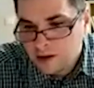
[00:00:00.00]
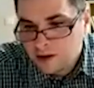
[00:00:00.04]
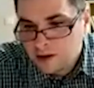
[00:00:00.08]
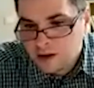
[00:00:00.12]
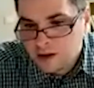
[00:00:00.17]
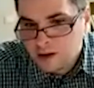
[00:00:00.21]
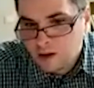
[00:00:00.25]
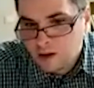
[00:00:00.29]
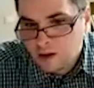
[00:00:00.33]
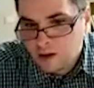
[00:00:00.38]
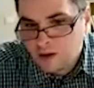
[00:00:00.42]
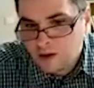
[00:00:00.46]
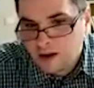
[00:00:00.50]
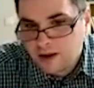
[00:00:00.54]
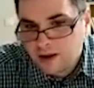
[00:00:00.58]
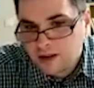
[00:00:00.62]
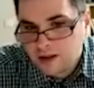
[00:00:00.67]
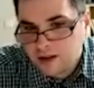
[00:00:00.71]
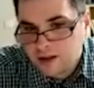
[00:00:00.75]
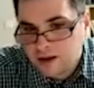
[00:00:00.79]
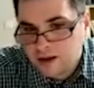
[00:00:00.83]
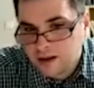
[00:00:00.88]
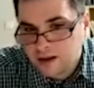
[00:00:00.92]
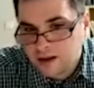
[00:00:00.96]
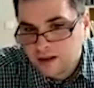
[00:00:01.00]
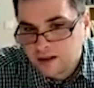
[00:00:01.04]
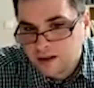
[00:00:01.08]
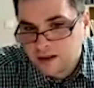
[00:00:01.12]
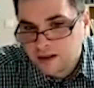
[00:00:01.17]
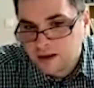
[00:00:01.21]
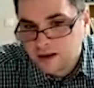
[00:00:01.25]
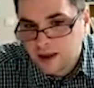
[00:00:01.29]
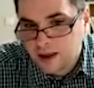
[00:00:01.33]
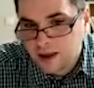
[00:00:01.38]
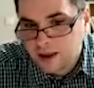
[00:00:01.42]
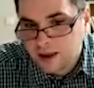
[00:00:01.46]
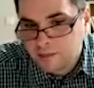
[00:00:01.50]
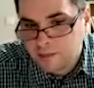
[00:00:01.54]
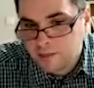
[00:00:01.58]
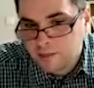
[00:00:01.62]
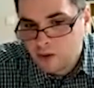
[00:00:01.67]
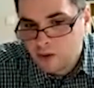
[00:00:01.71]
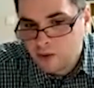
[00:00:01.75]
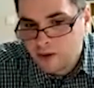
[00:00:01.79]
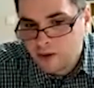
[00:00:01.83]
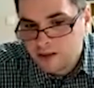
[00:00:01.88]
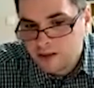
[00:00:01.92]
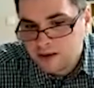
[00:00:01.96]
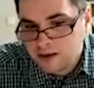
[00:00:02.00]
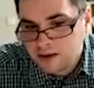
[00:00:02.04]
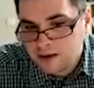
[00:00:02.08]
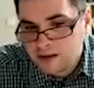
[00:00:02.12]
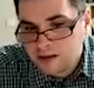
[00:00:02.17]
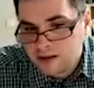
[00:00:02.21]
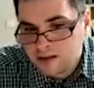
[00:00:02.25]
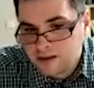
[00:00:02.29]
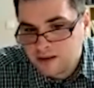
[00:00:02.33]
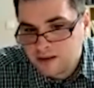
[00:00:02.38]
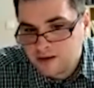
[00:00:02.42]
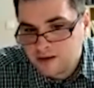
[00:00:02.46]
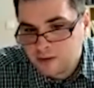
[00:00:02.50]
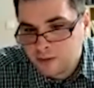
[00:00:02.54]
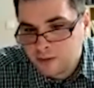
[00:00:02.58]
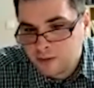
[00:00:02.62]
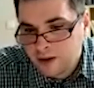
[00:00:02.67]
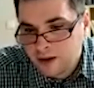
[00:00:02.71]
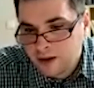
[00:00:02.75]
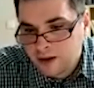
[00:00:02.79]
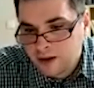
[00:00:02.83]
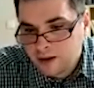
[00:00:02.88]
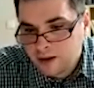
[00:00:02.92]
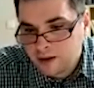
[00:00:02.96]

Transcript: Okay, the game went in this way,